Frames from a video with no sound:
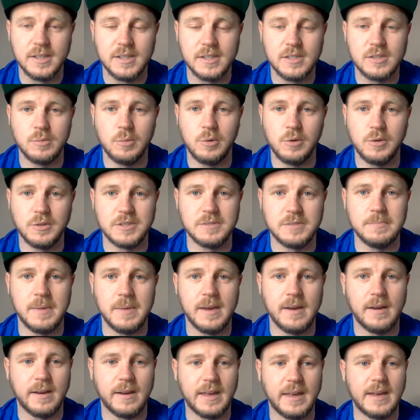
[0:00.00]
towards
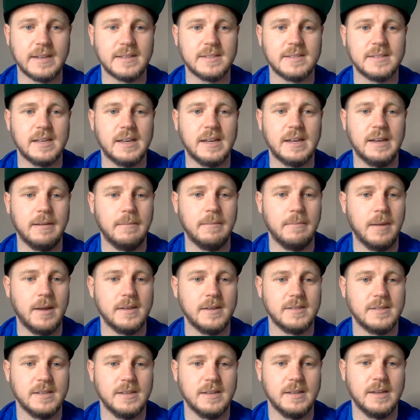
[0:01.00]
me, I guess,
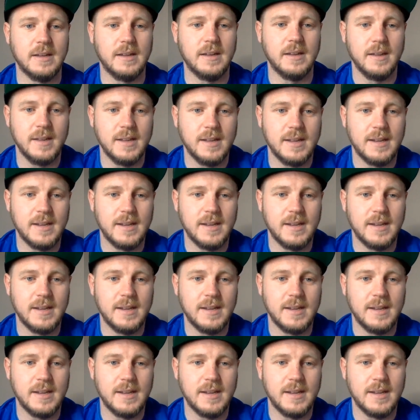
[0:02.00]
to